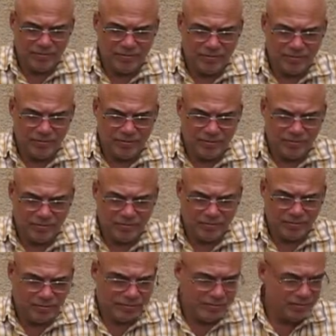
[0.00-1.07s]

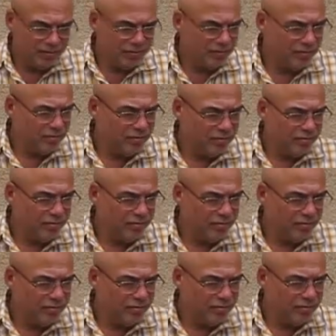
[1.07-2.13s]

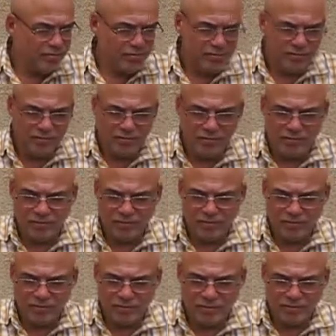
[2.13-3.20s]

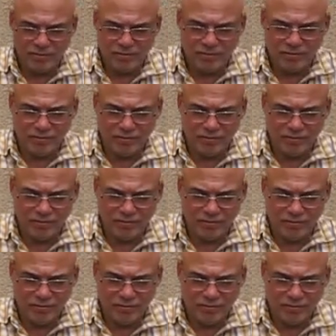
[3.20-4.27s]

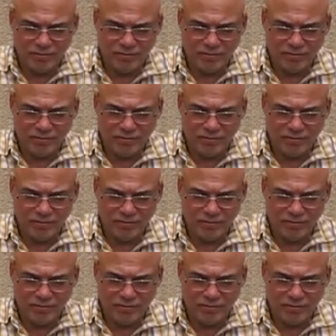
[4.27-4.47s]
This person isn't speaking.